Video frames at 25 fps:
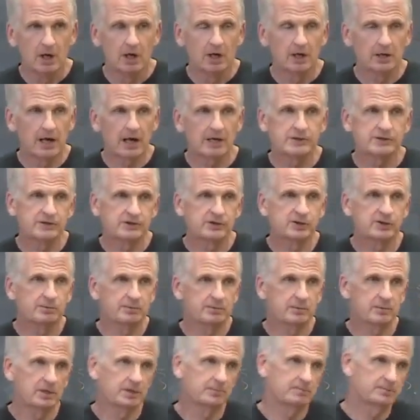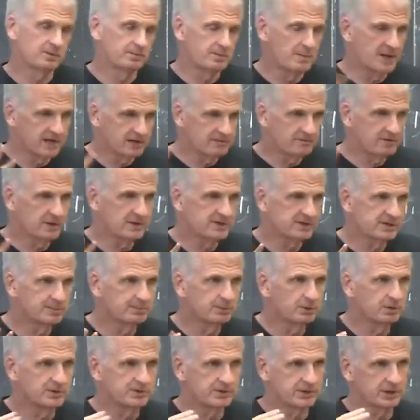Rashism, to make it very
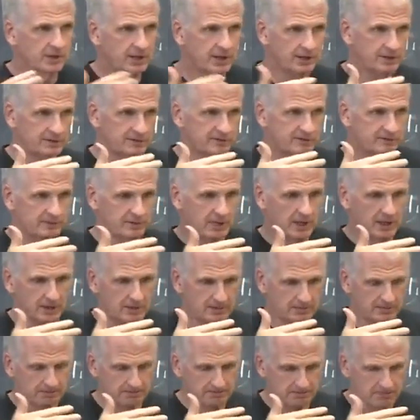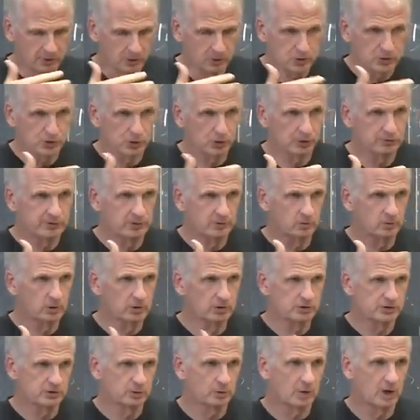simple, is a kind of merger of the
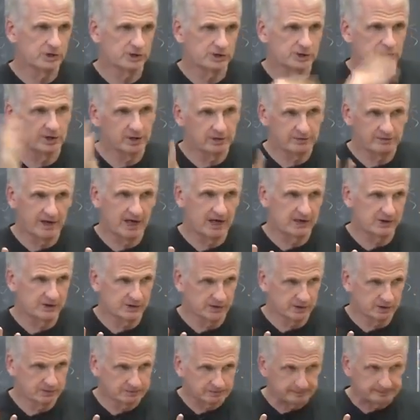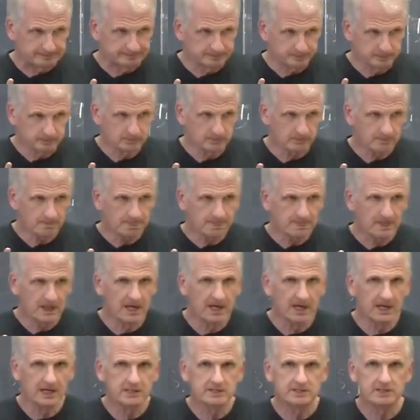words Russian and fascism.
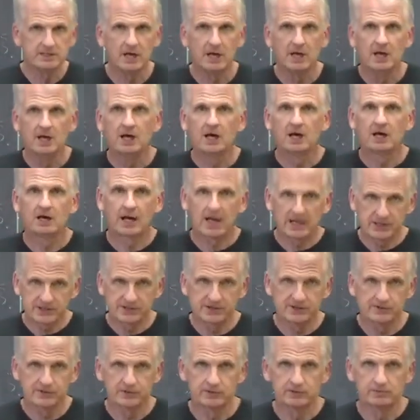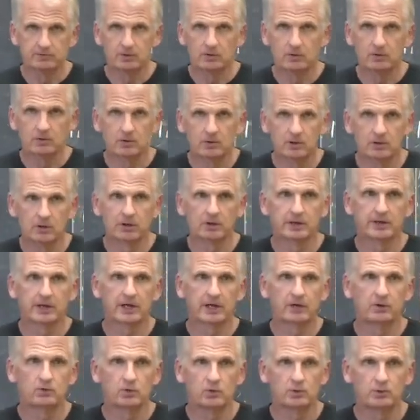And Rashism, or
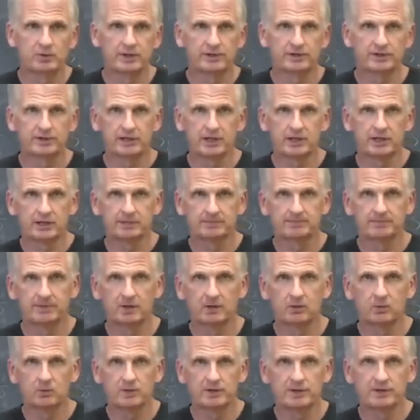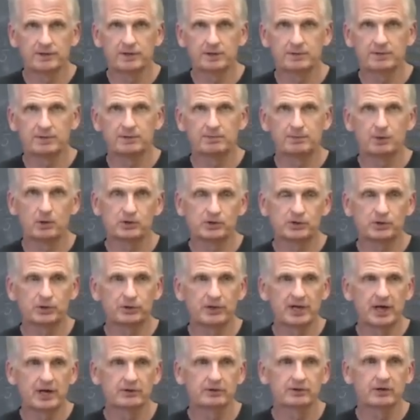with the personal
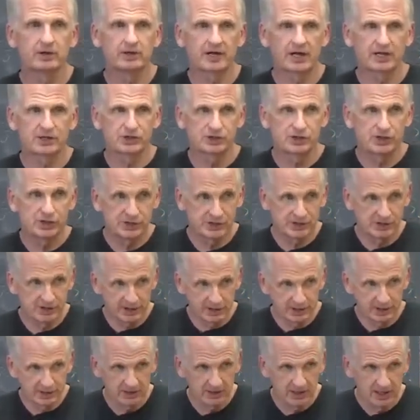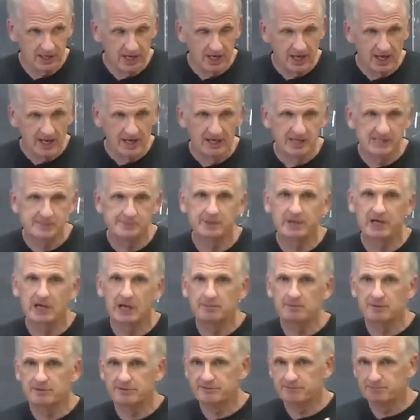noun rashisti, has
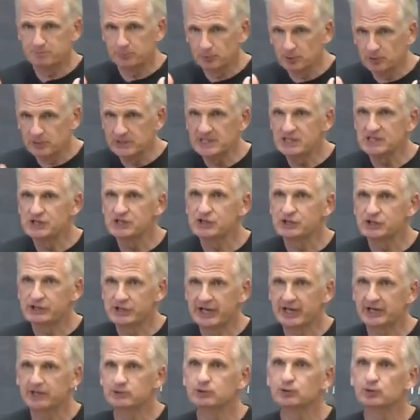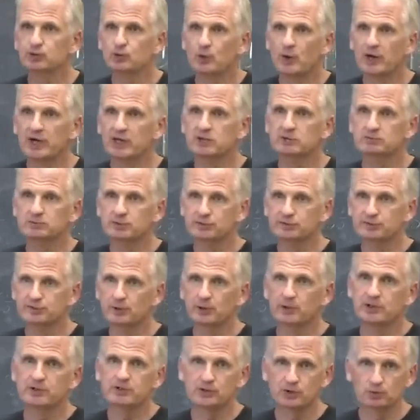become a pretty standard way of
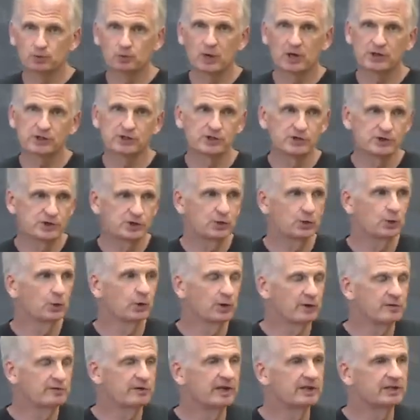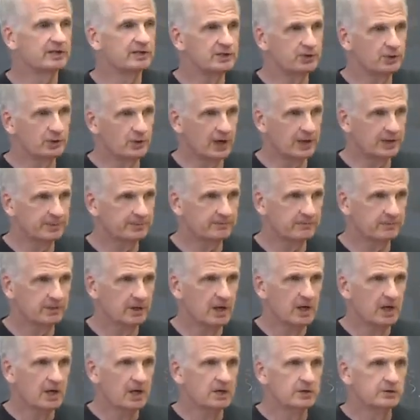referring to Russians who were invading Ukraine.
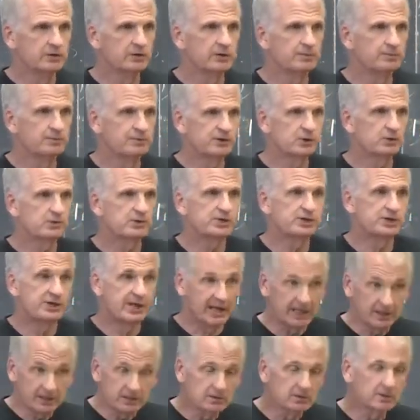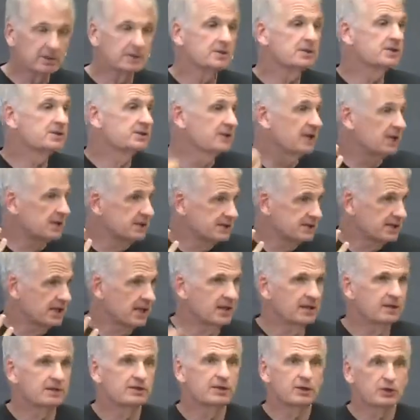So standard in the sense
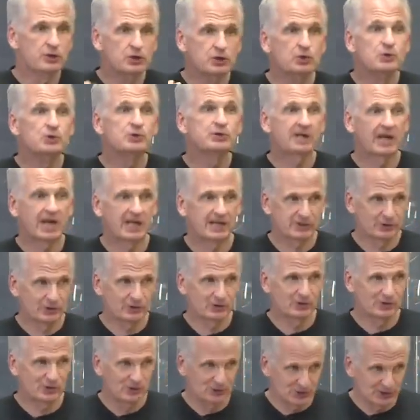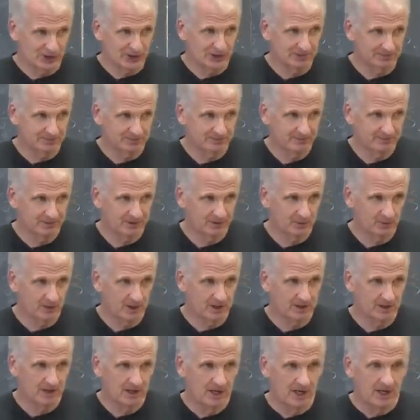that the newscasters use it,
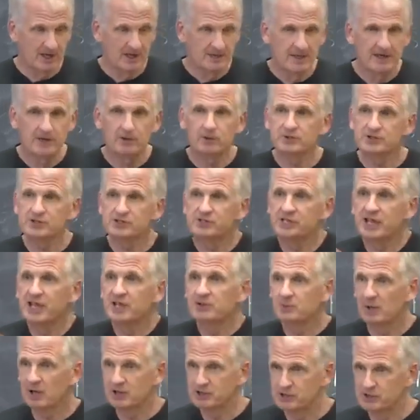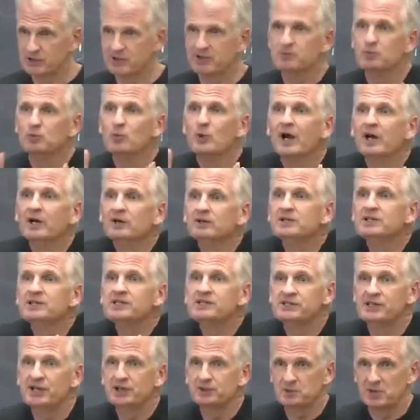right? They don't say Russia. They rarely
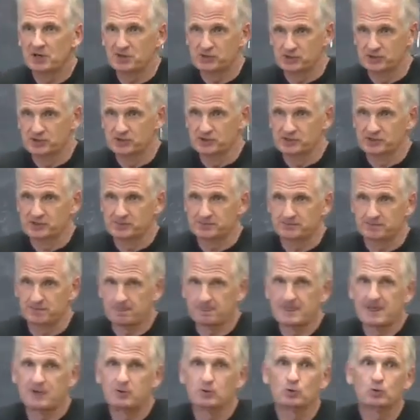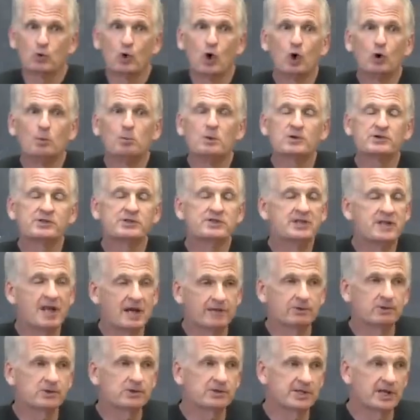say Russians. They almost
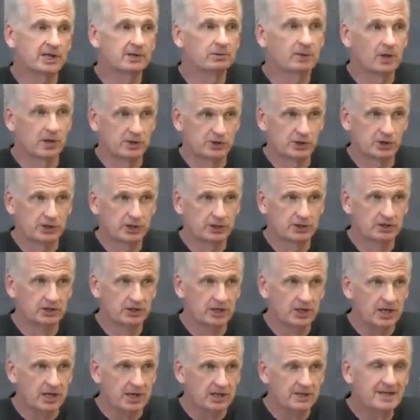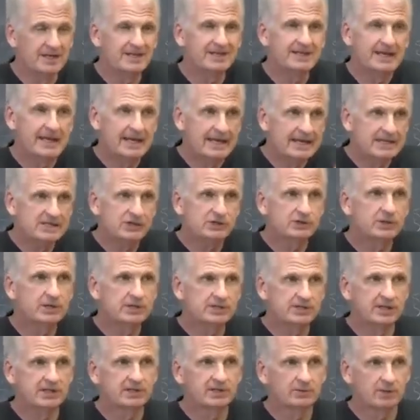never say Russia. They occasionally
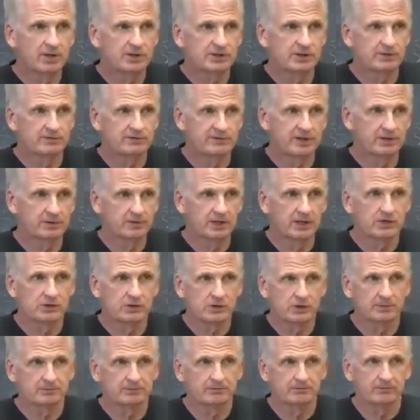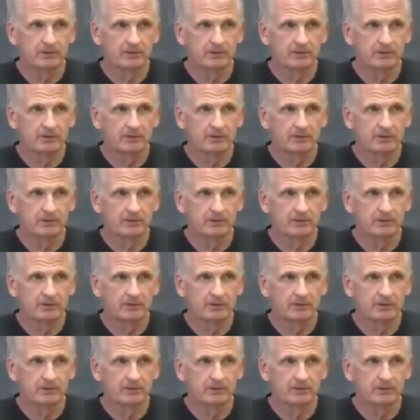say the Russian Federation.